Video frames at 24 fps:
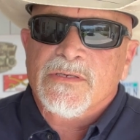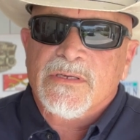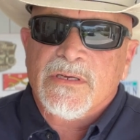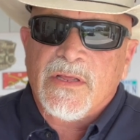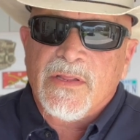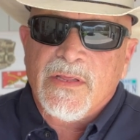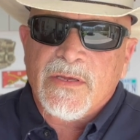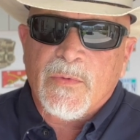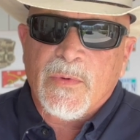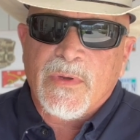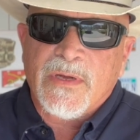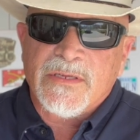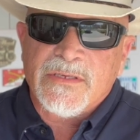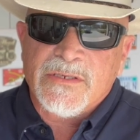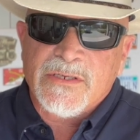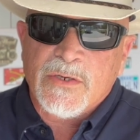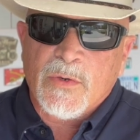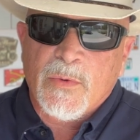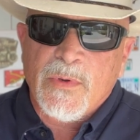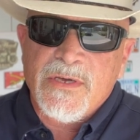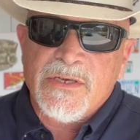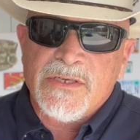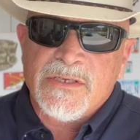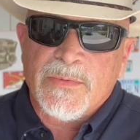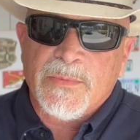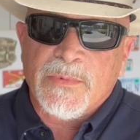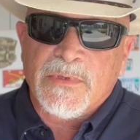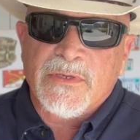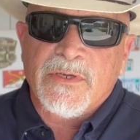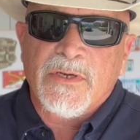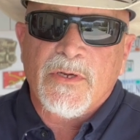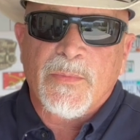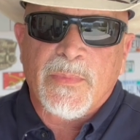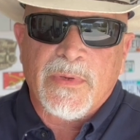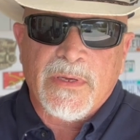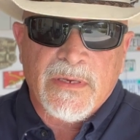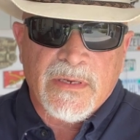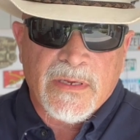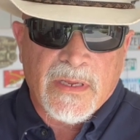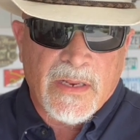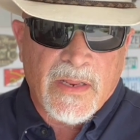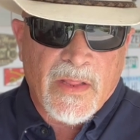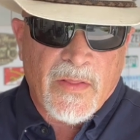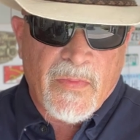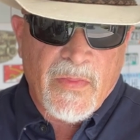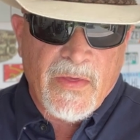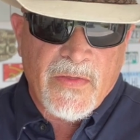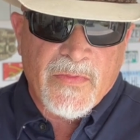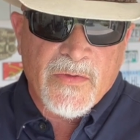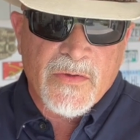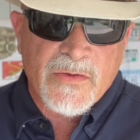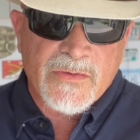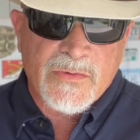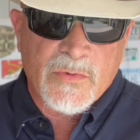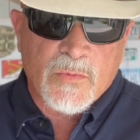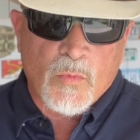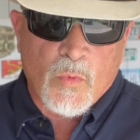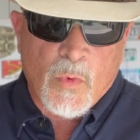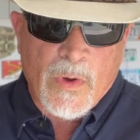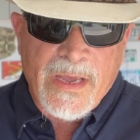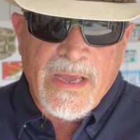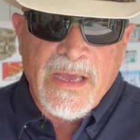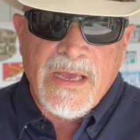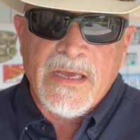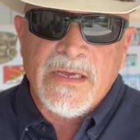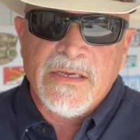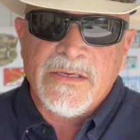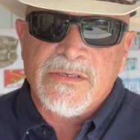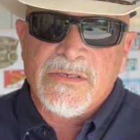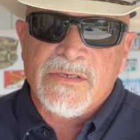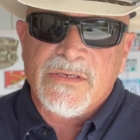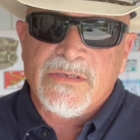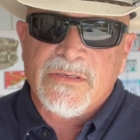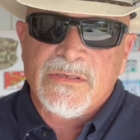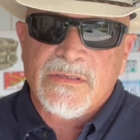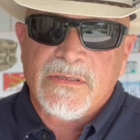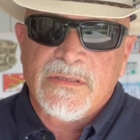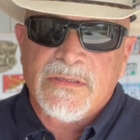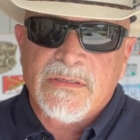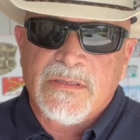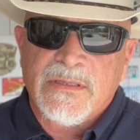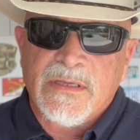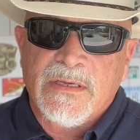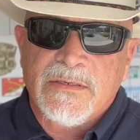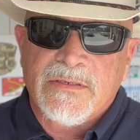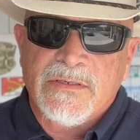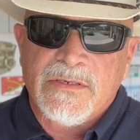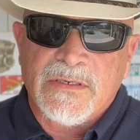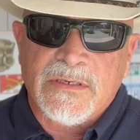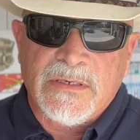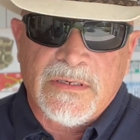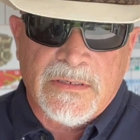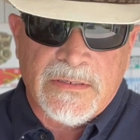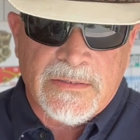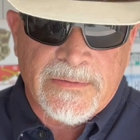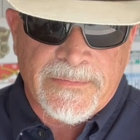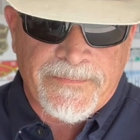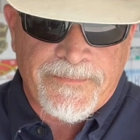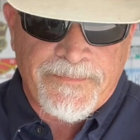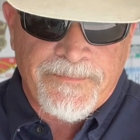I think we can squeeze them a little bit, and I think there's ways that